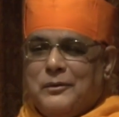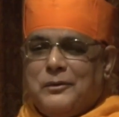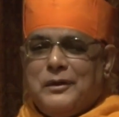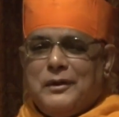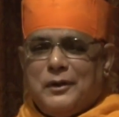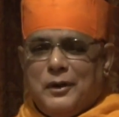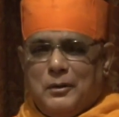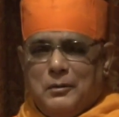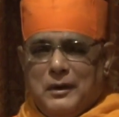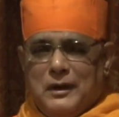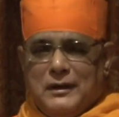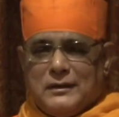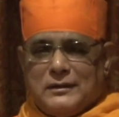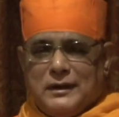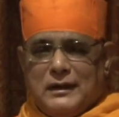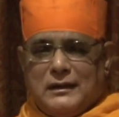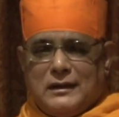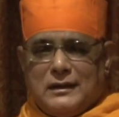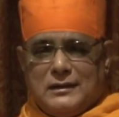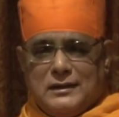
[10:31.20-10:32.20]
You normally
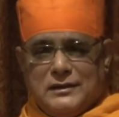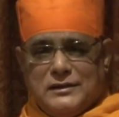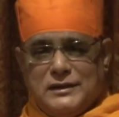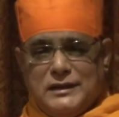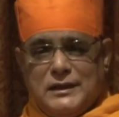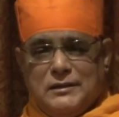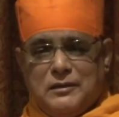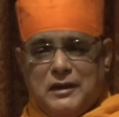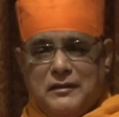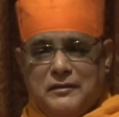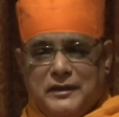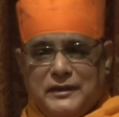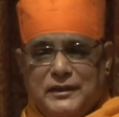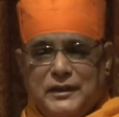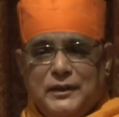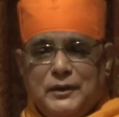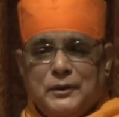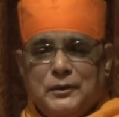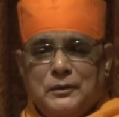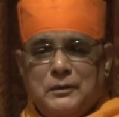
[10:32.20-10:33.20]
say there is a jiva
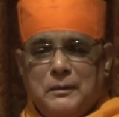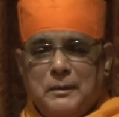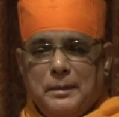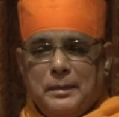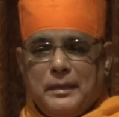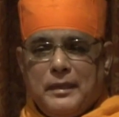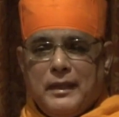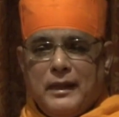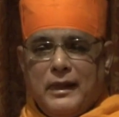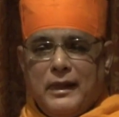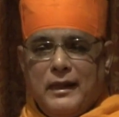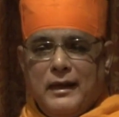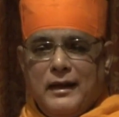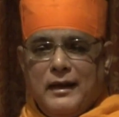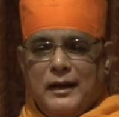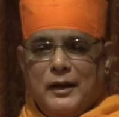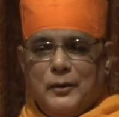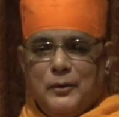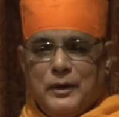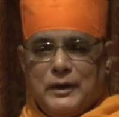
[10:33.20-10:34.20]
within you.
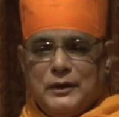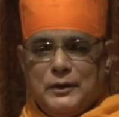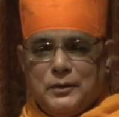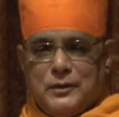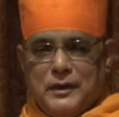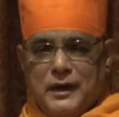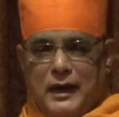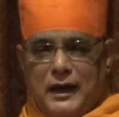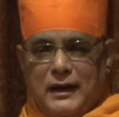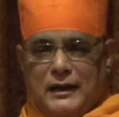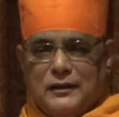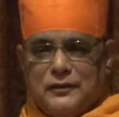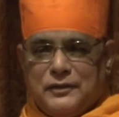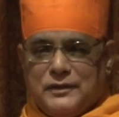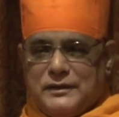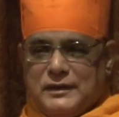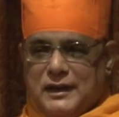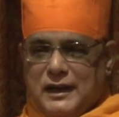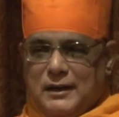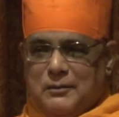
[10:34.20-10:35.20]
When you die, the
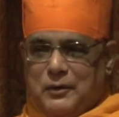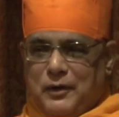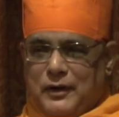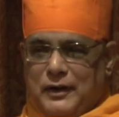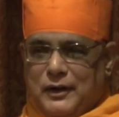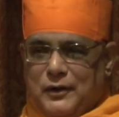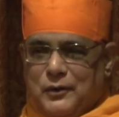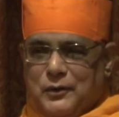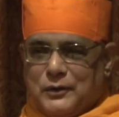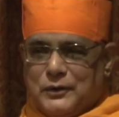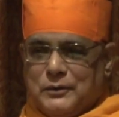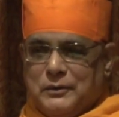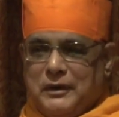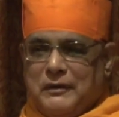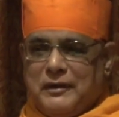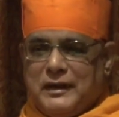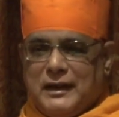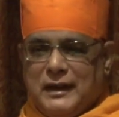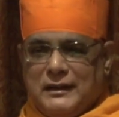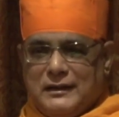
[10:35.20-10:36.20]
physical body goes away,
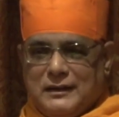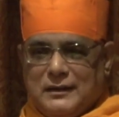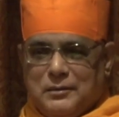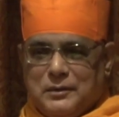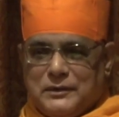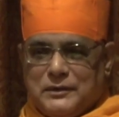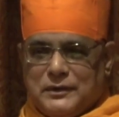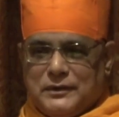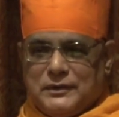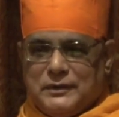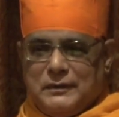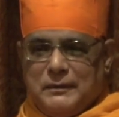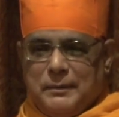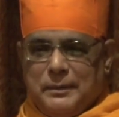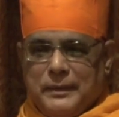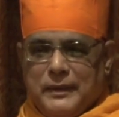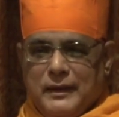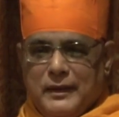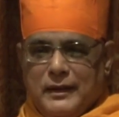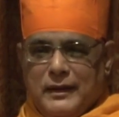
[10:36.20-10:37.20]
Vedantic position,
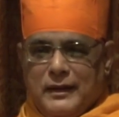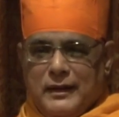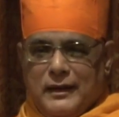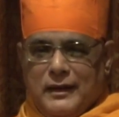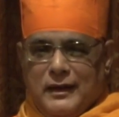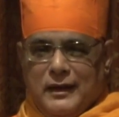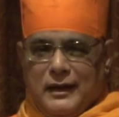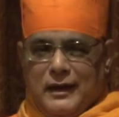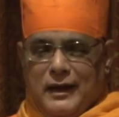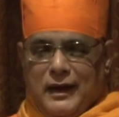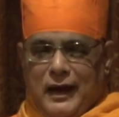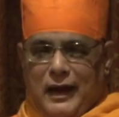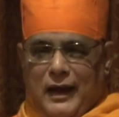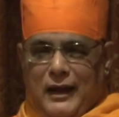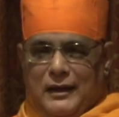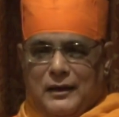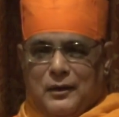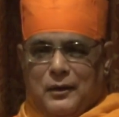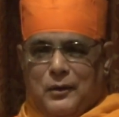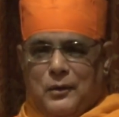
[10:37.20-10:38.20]

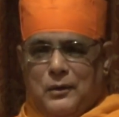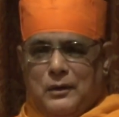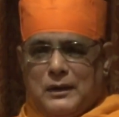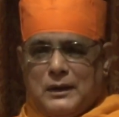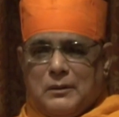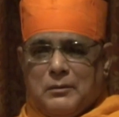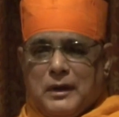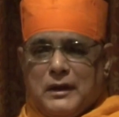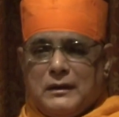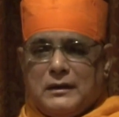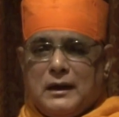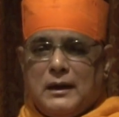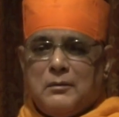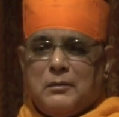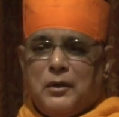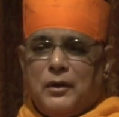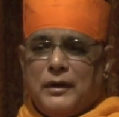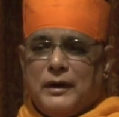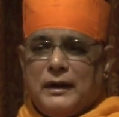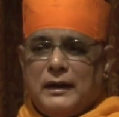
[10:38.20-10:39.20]
and all the mental
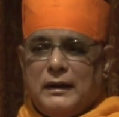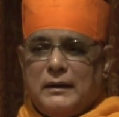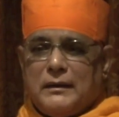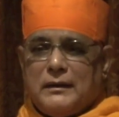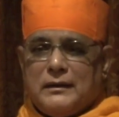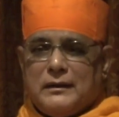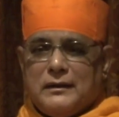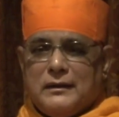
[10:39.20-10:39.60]
body,